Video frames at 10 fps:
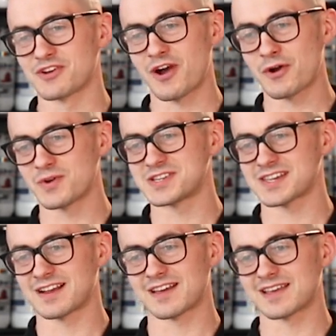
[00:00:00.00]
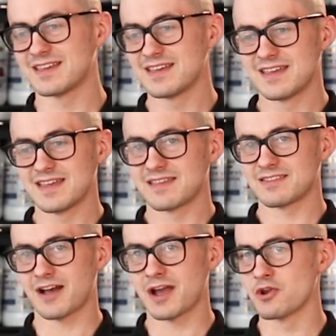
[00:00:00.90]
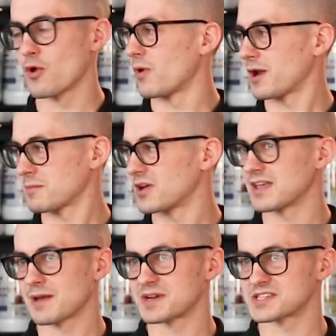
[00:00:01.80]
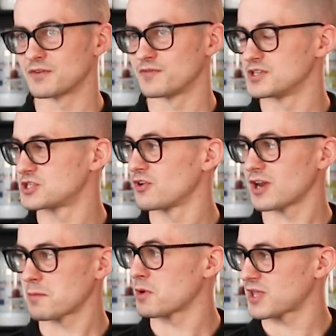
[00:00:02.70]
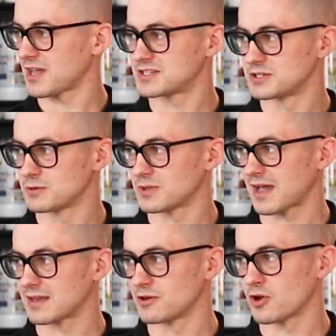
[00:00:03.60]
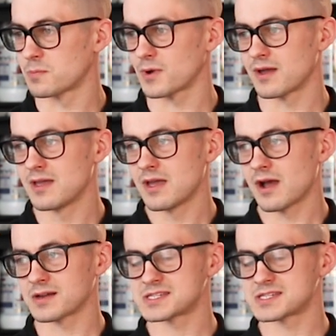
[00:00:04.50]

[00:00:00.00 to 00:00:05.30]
so I always say, like, I know what I'm going to get myself into, and I'm okay to do that, But I